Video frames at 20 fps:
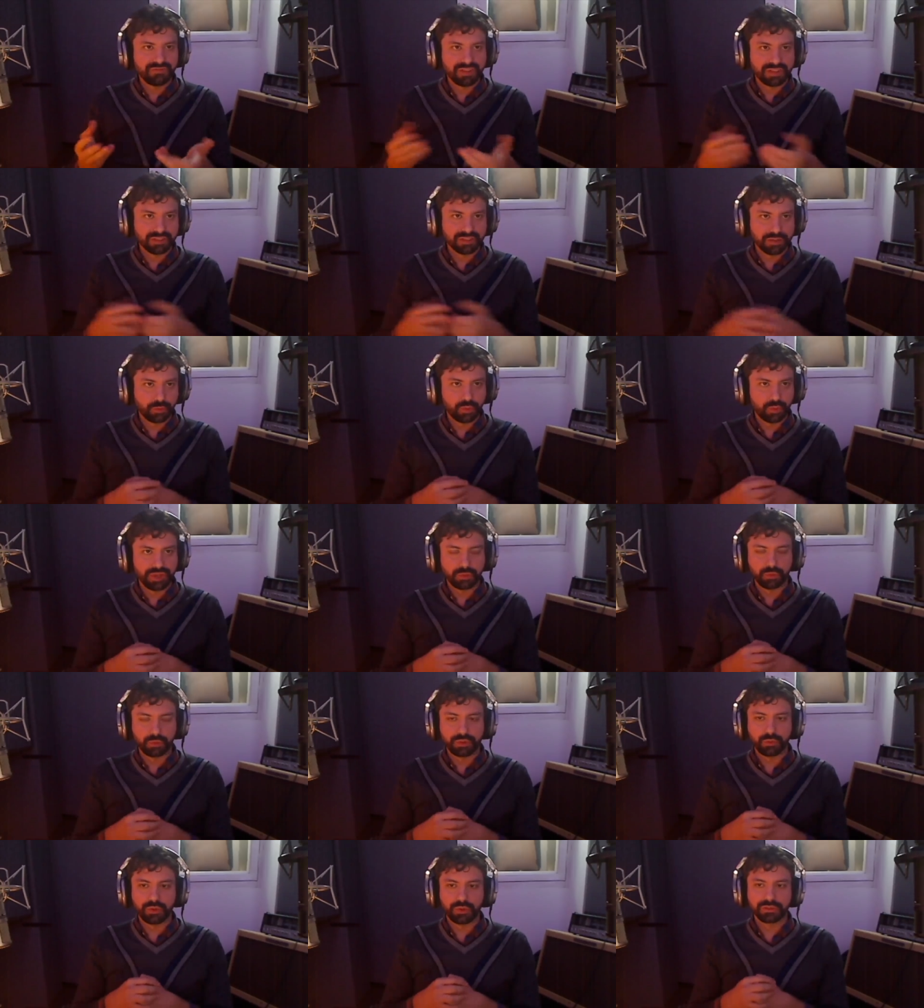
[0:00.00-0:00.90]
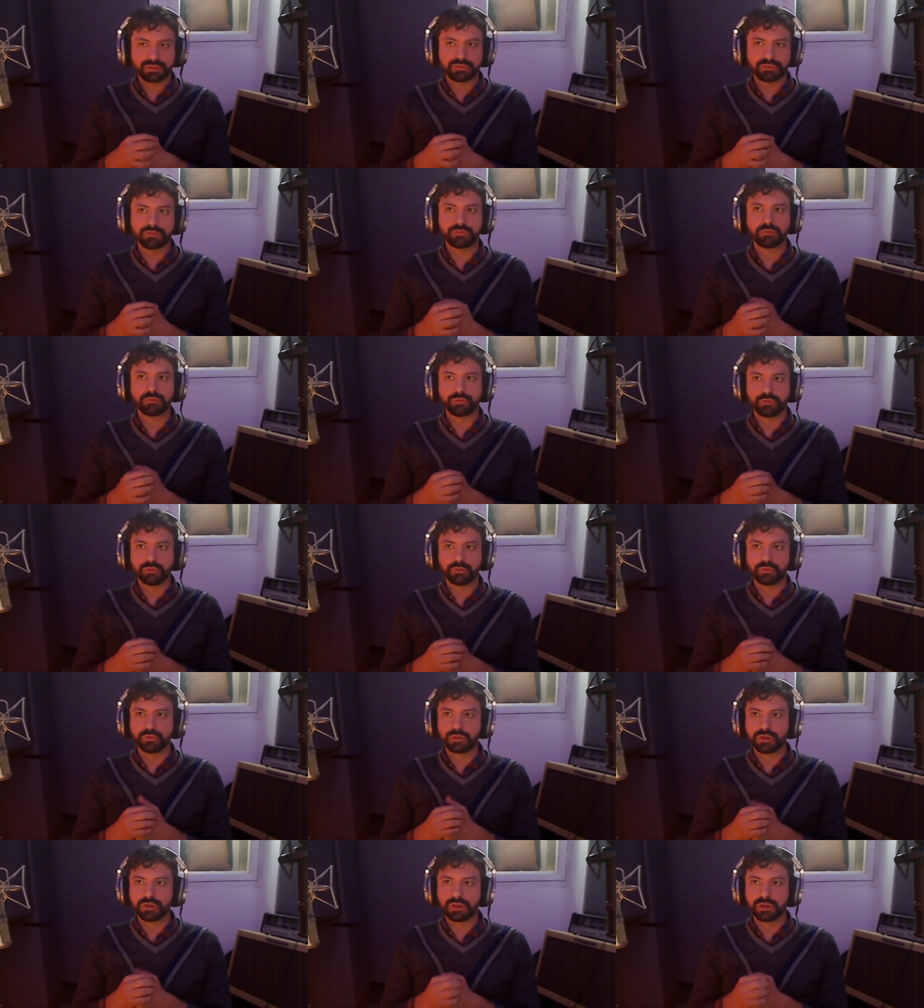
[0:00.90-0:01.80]
the wheel. We wanted to
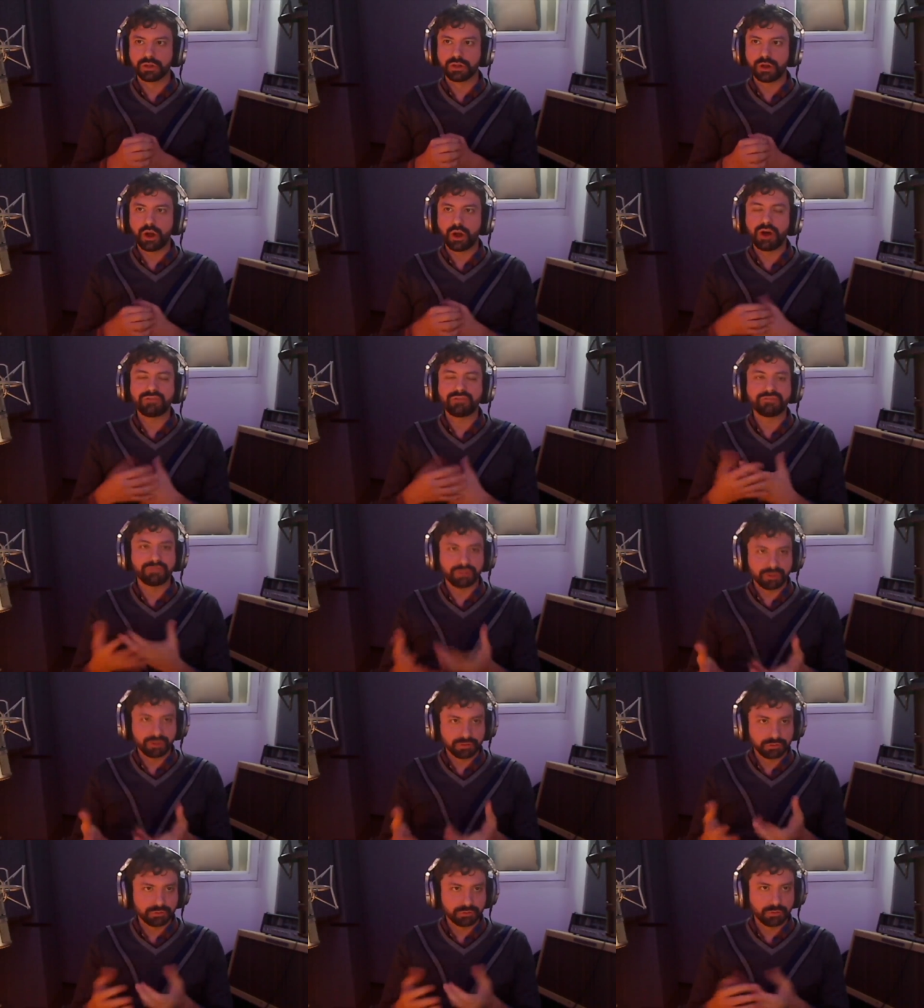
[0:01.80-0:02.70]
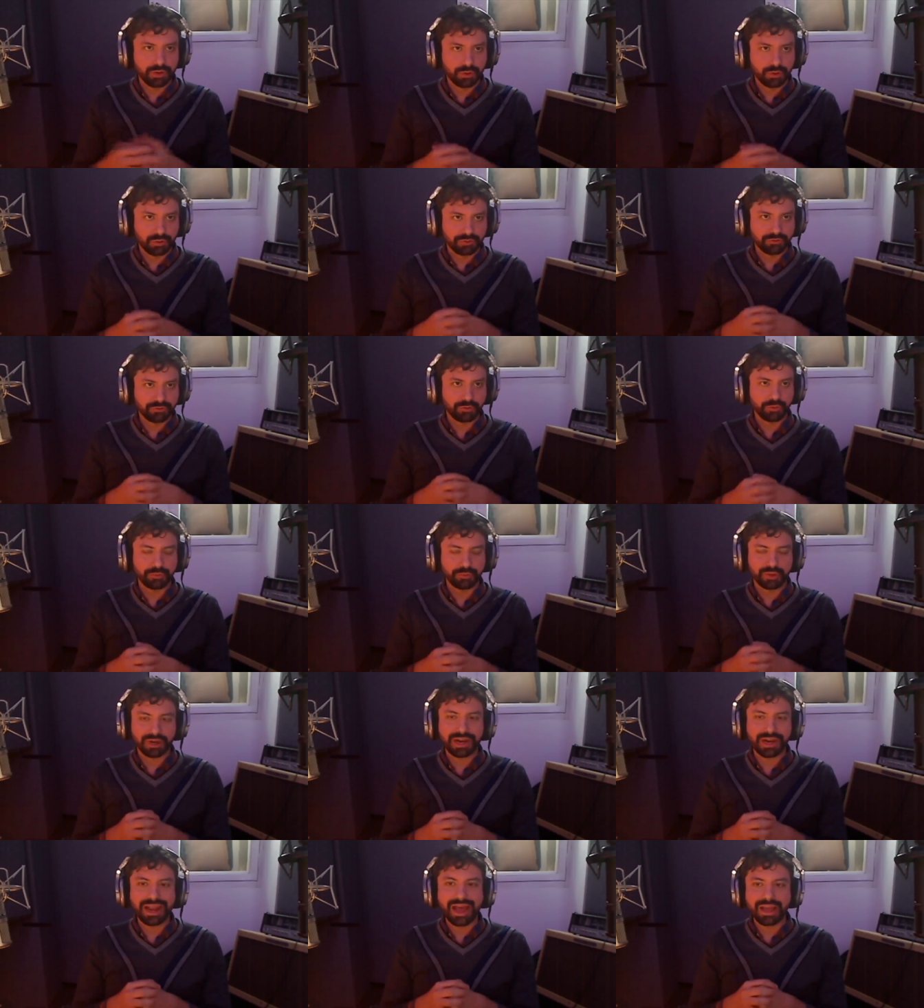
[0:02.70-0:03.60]
uh, offer to our former
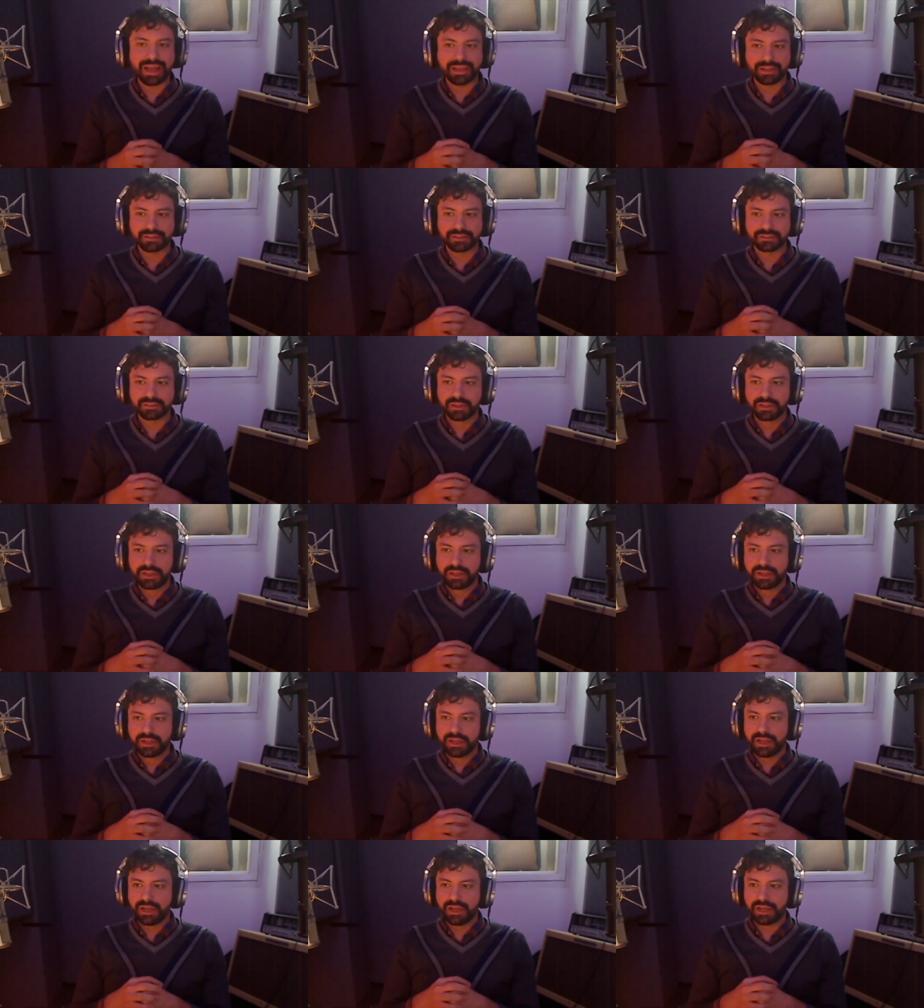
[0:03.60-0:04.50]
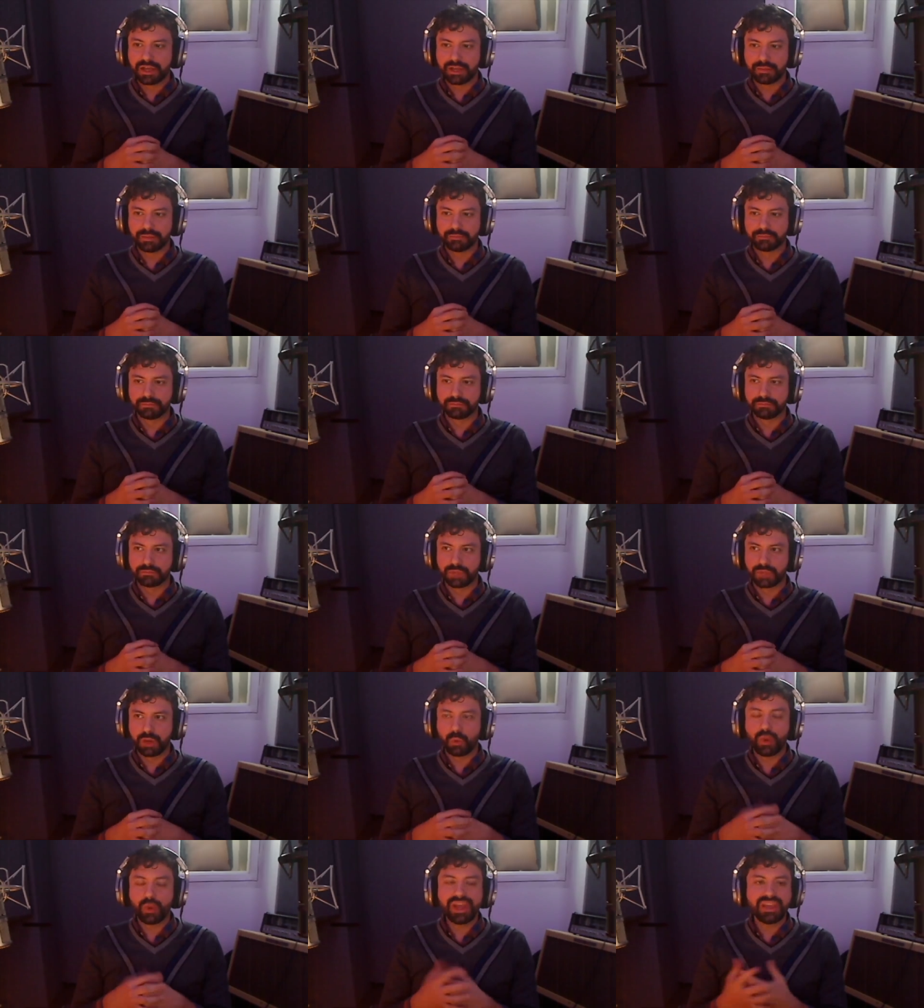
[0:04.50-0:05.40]
client um, a
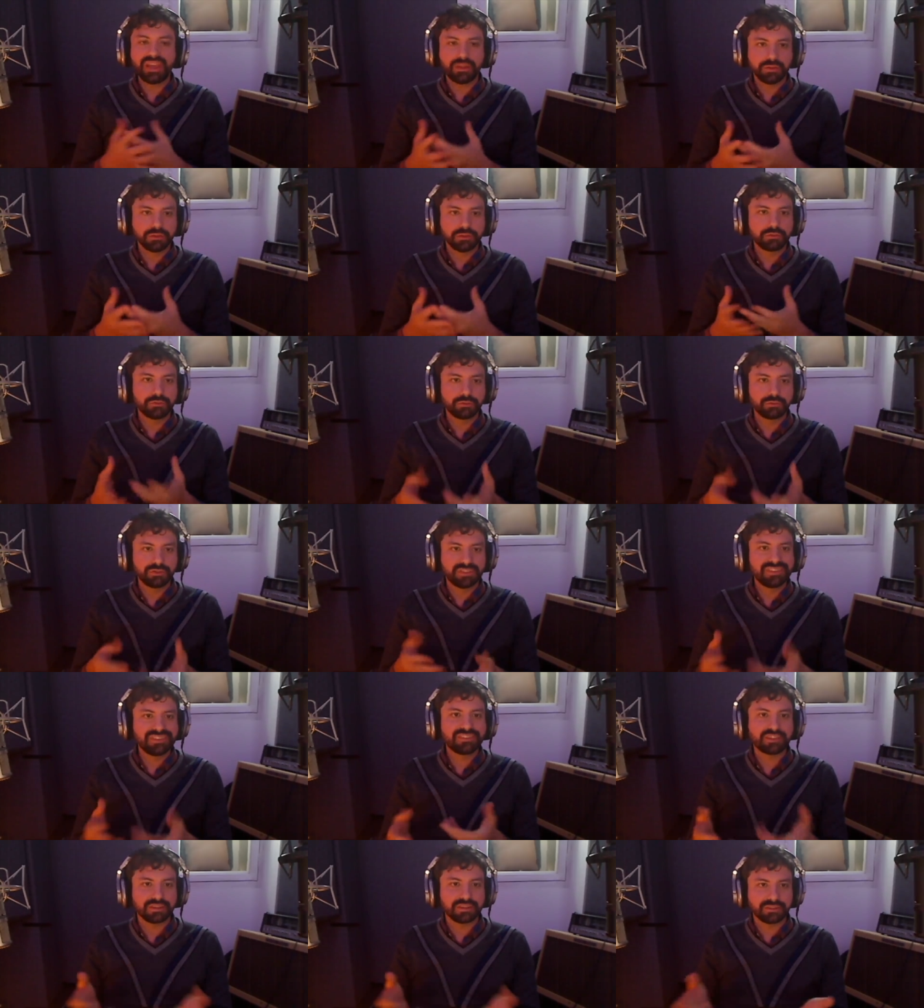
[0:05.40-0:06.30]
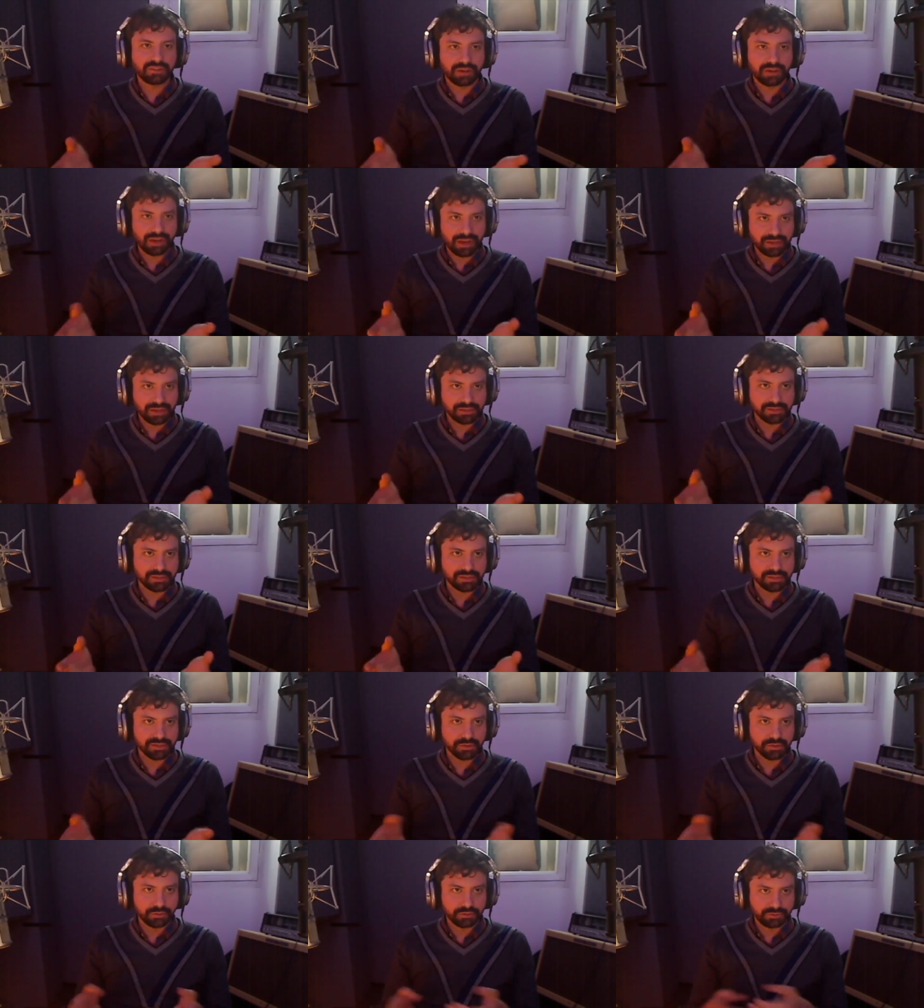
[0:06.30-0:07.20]
way to decentralize
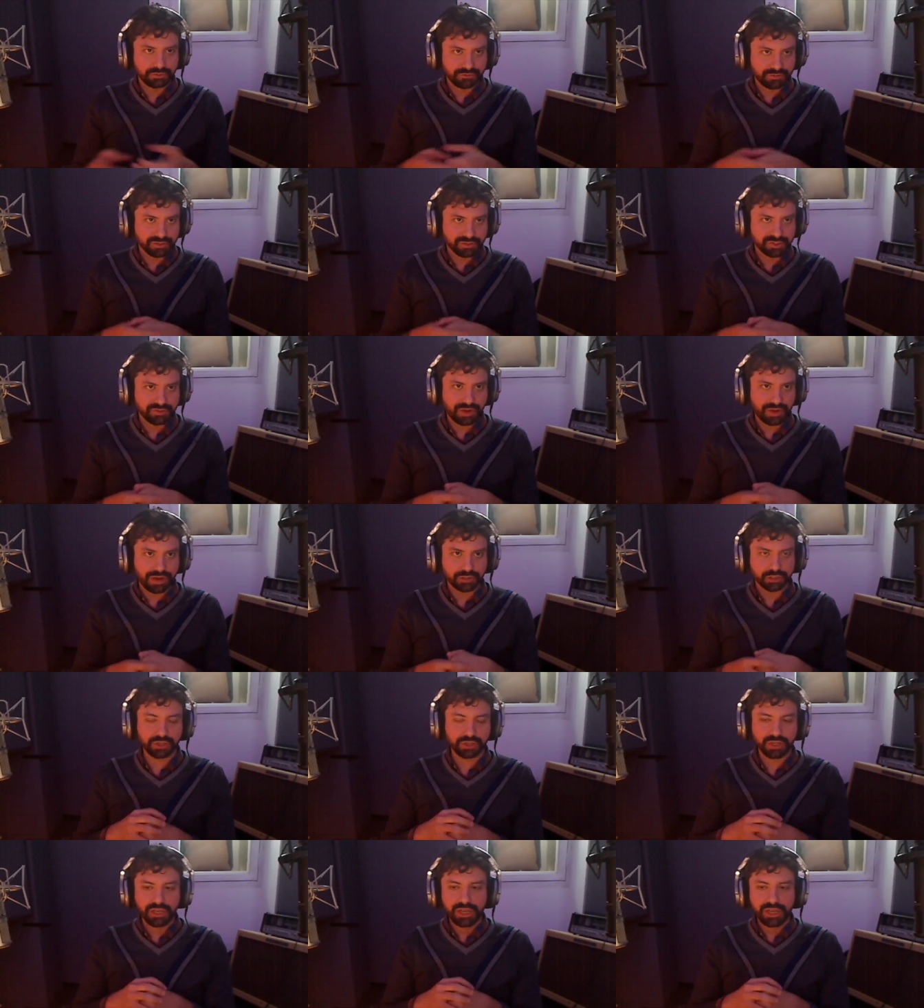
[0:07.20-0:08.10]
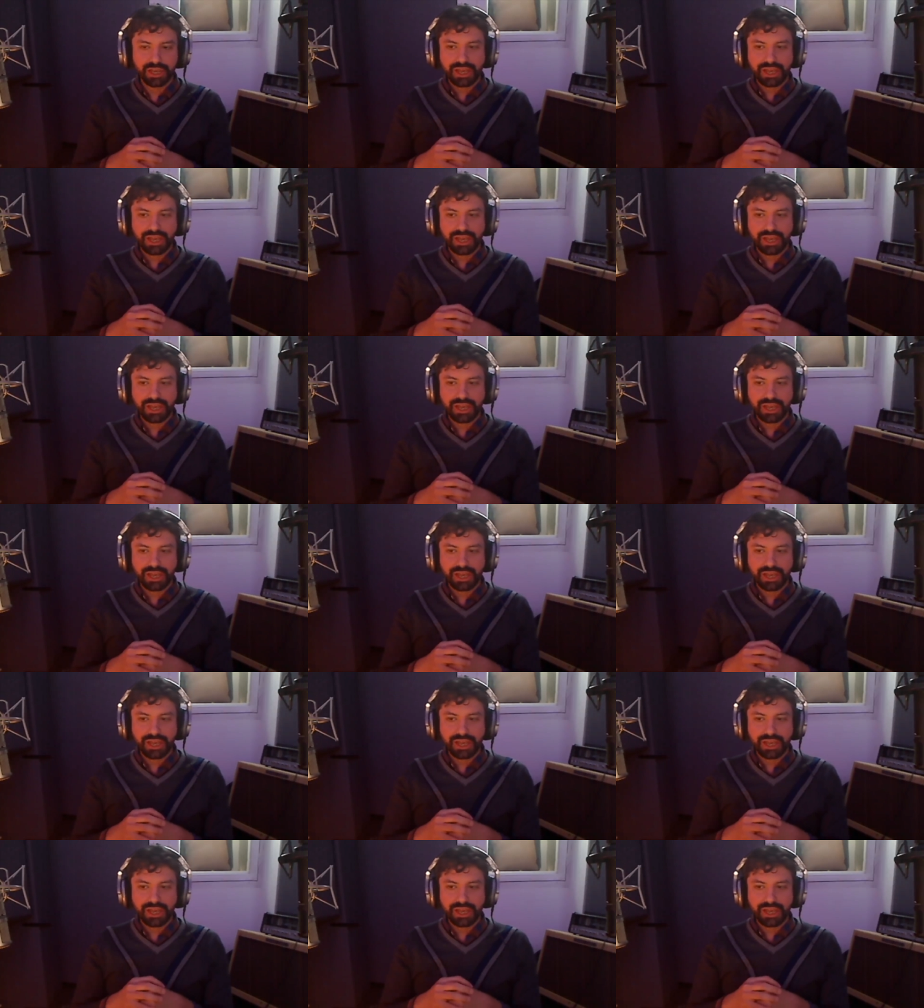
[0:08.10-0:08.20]
its own infrastructure.